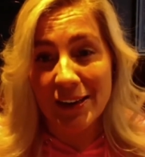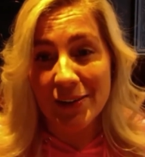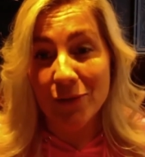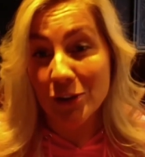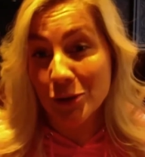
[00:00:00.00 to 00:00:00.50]

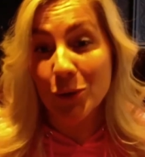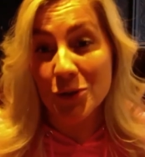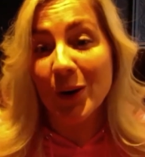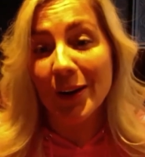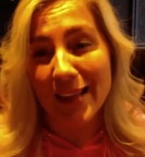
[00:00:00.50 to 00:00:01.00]
for us all to
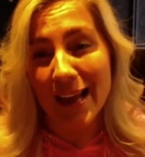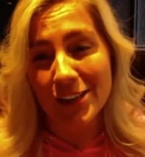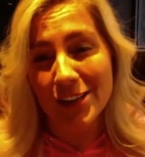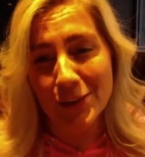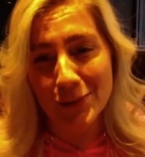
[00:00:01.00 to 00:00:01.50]
work there.
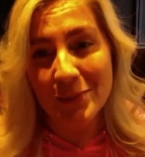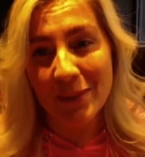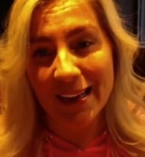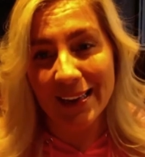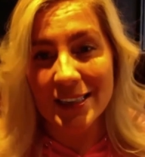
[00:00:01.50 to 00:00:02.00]
Do you know what I
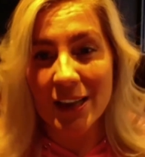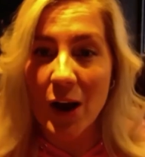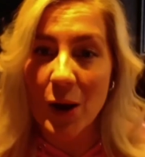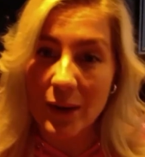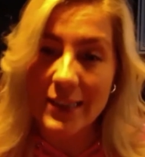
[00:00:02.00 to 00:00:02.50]
mean?
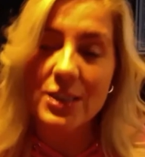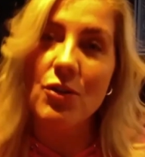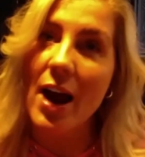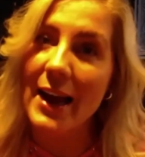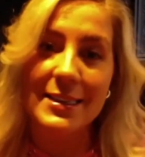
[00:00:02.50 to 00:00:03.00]
So it's
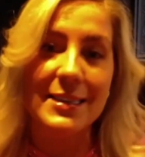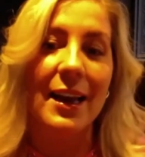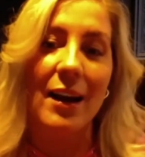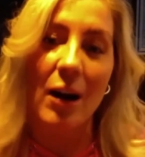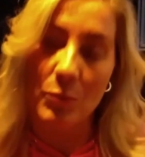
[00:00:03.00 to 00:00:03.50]
great.
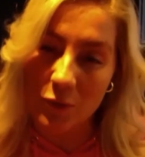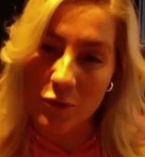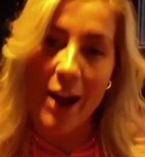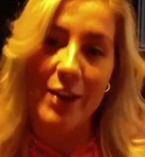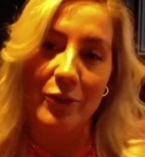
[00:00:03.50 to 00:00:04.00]
I'm
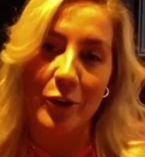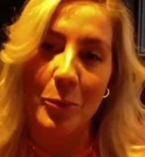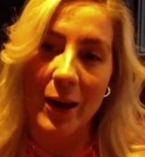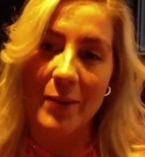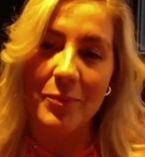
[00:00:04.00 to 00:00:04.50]
grateful.
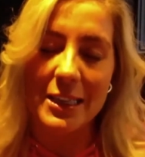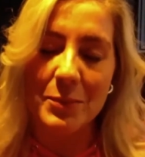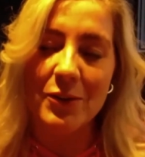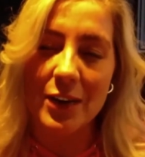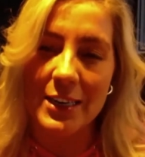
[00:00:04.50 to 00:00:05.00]
But it's
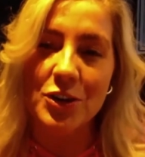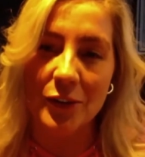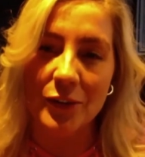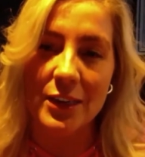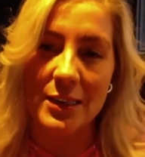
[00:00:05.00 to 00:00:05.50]
been really
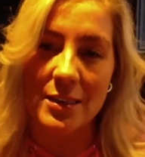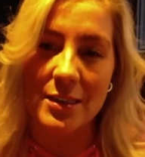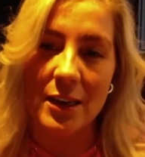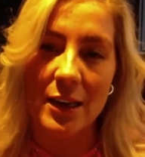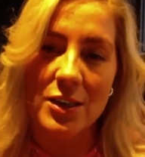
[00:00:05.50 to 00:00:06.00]
tough as
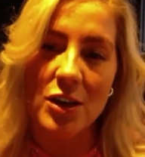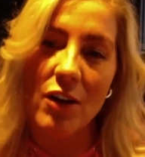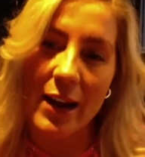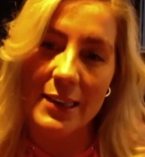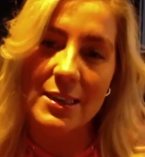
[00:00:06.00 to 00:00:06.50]

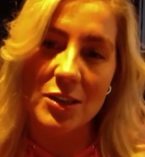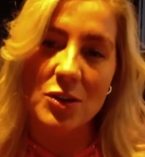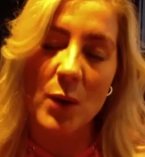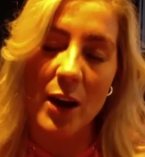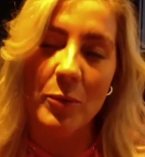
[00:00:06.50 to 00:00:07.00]
directors
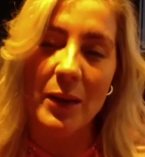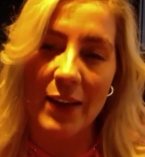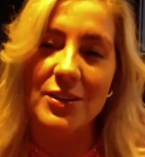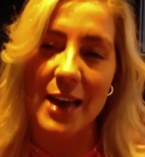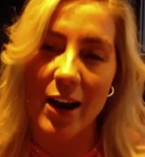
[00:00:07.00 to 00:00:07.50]
because we have been
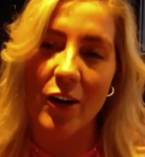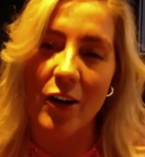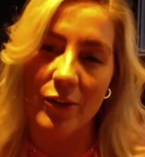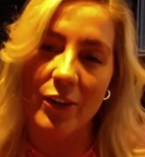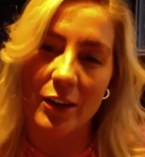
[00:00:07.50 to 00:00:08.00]
left out, I
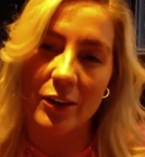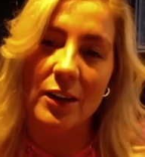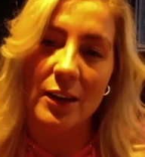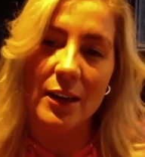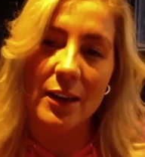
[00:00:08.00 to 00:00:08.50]
feel,
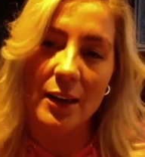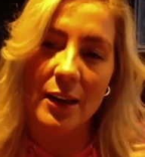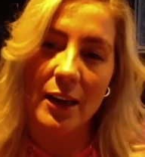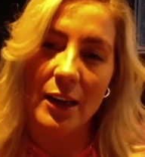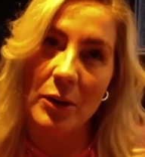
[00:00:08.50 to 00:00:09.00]

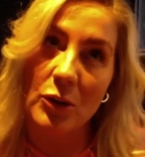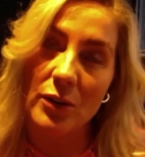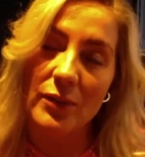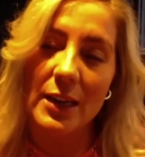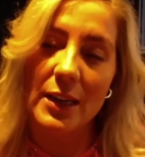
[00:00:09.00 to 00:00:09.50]
in all
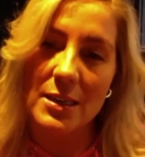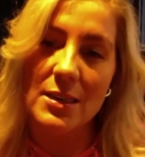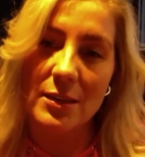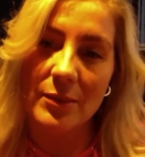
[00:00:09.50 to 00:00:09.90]
of this.